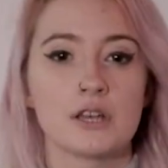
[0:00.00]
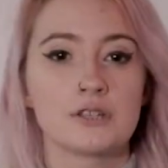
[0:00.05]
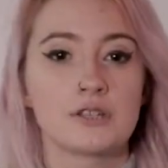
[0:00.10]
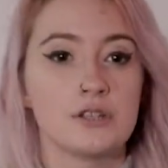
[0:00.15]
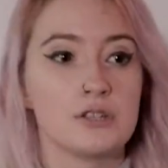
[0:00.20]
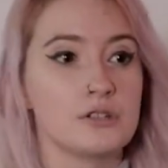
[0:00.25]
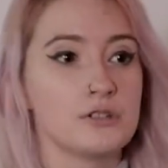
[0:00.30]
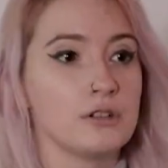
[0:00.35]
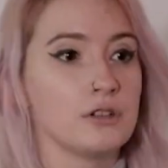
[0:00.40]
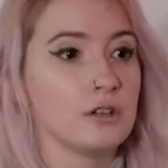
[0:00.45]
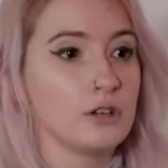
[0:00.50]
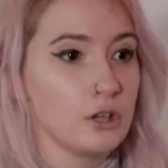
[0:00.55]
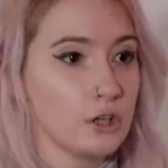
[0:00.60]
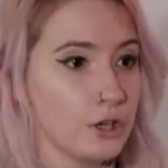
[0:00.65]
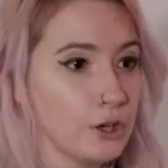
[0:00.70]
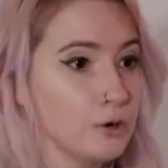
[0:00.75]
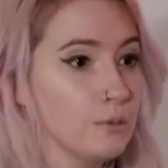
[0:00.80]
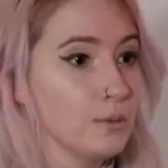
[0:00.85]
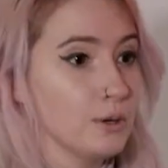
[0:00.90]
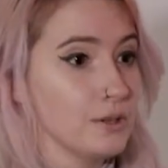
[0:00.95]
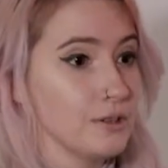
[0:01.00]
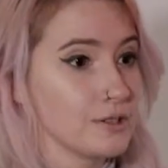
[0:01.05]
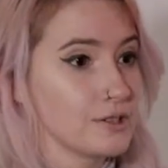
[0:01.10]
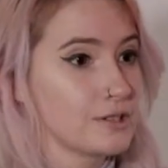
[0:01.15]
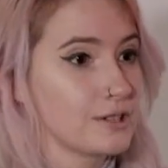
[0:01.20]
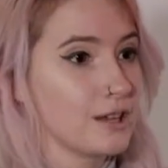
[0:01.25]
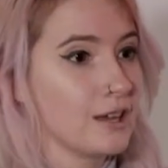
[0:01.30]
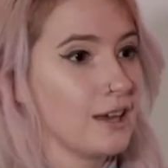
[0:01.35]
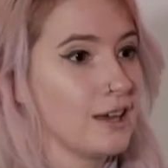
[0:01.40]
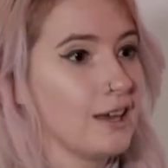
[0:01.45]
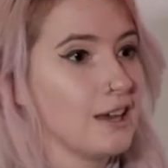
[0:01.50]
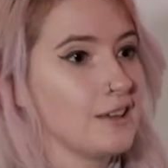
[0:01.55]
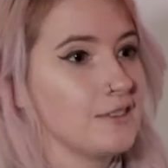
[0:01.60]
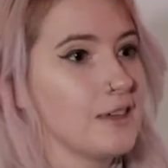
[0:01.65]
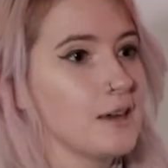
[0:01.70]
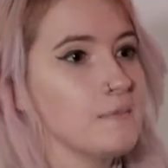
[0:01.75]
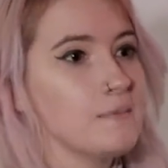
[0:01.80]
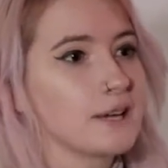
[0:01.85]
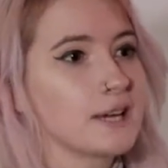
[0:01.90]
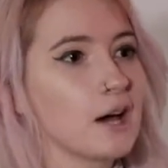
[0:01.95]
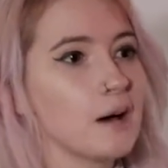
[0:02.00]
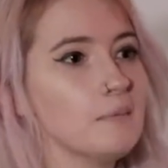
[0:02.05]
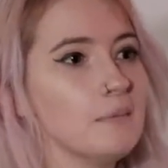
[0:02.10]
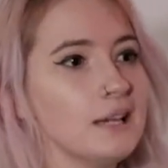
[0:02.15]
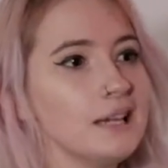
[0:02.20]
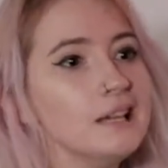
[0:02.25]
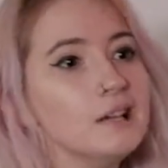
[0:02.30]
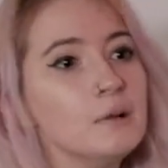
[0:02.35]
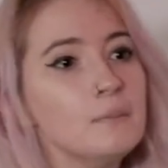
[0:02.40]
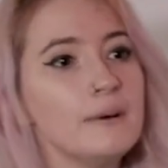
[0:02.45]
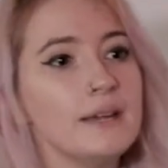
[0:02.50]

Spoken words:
us as humans. They become a little